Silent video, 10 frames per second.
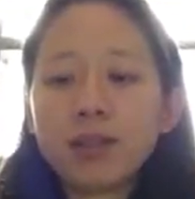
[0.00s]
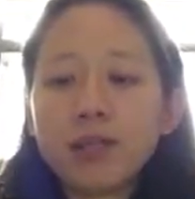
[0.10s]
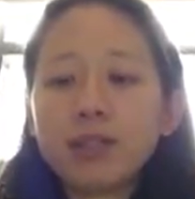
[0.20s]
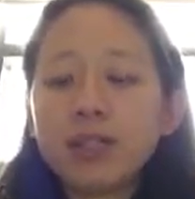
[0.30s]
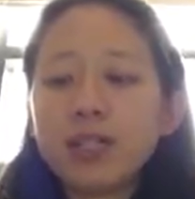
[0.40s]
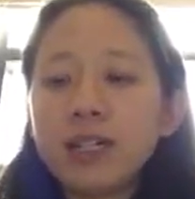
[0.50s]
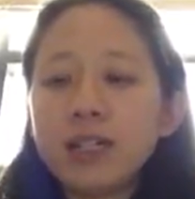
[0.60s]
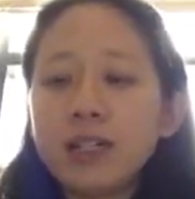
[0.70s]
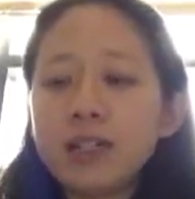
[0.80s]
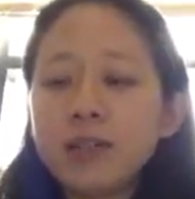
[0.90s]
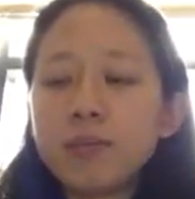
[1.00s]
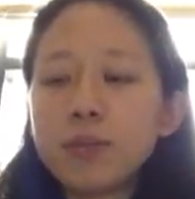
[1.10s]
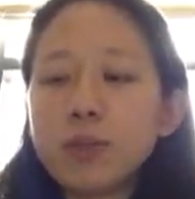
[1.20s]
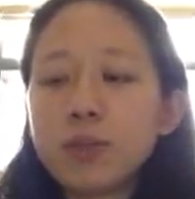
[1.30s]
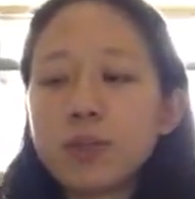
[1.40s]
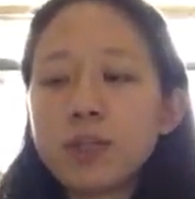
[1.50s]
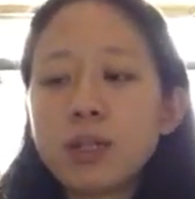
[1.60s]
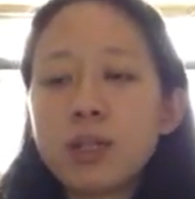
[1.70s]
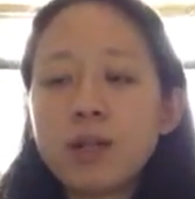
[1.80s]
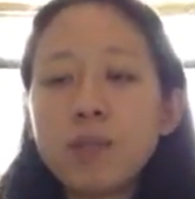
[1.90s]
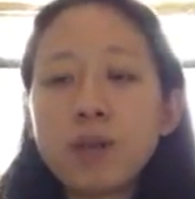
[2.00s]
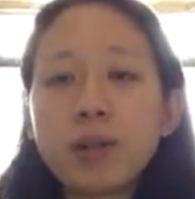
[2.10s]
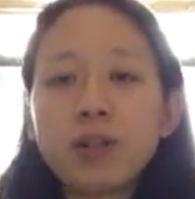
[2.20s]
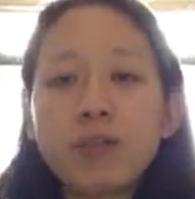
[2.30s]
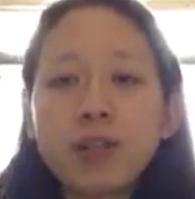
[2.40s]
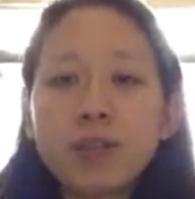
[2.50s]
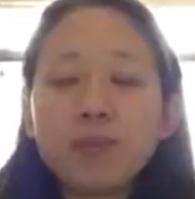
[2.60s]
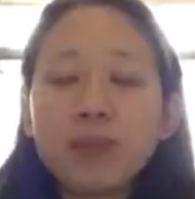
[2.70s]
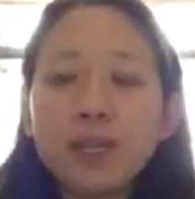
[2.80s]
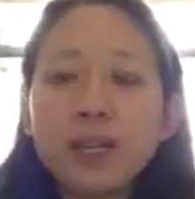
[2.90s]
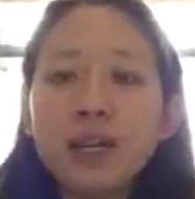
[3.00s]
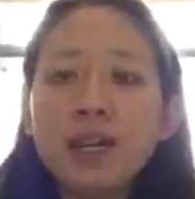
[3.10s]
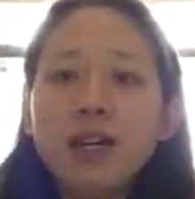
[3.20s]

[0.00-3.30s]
Really, most American family